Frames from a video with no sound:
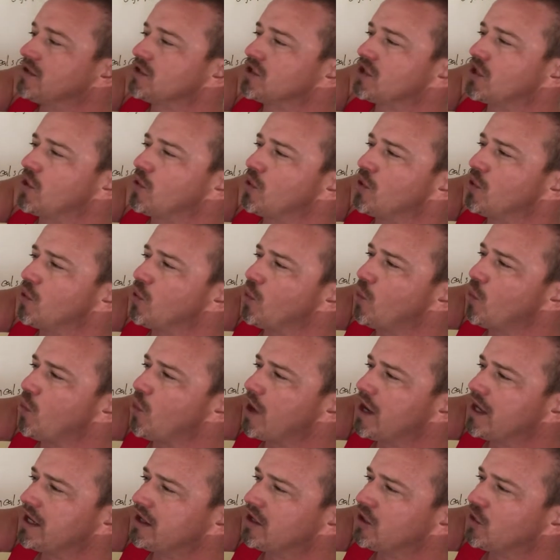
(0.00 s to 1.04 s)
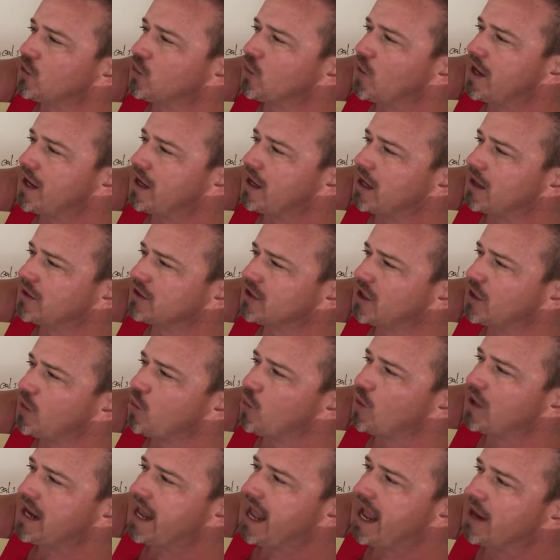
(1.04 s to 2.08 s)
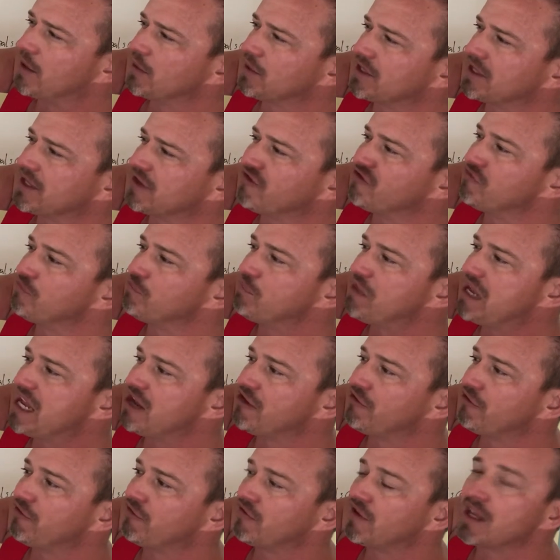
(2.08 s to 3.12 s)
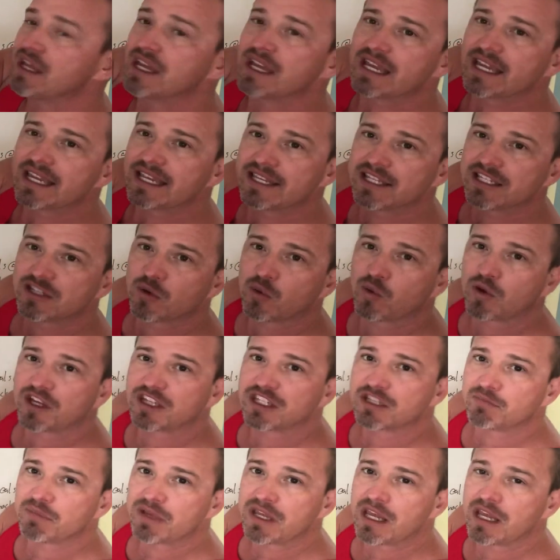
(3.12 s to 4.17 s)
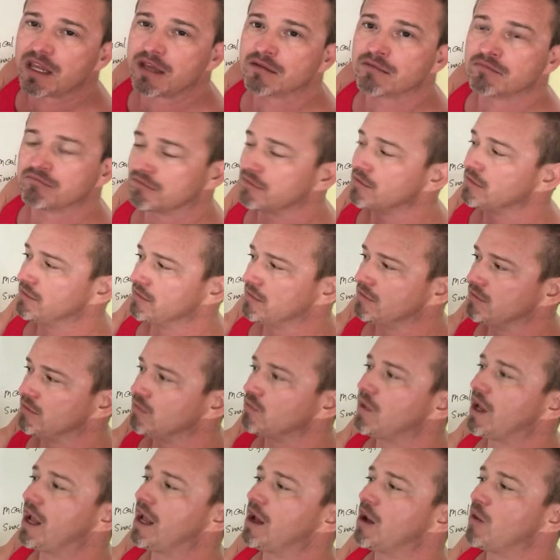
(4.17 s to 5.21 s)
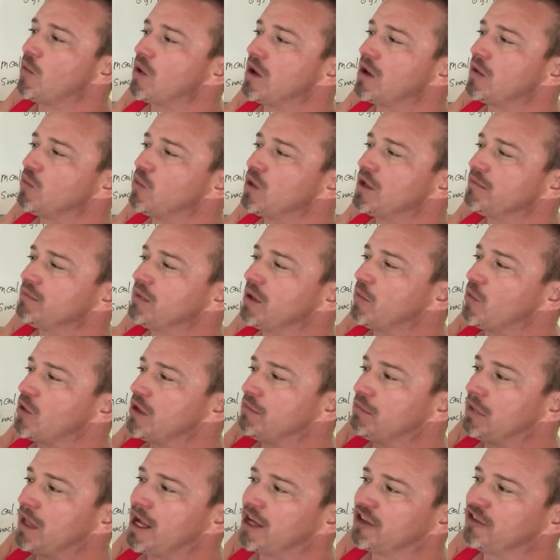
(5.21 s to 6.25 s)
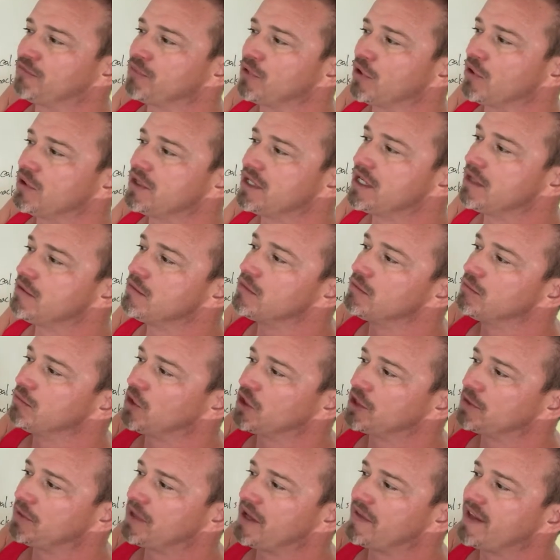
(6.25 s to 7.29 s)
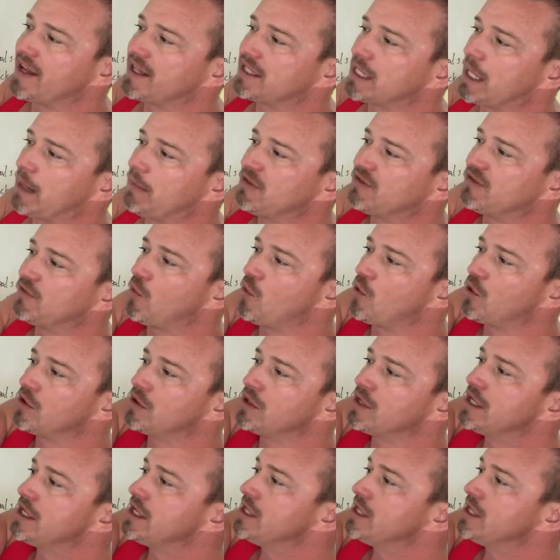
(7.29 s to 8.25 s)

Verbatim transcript: So one gram, uh, sorry, one ounce of beef is going to be uh, one, one block of protein. Multiply that times four.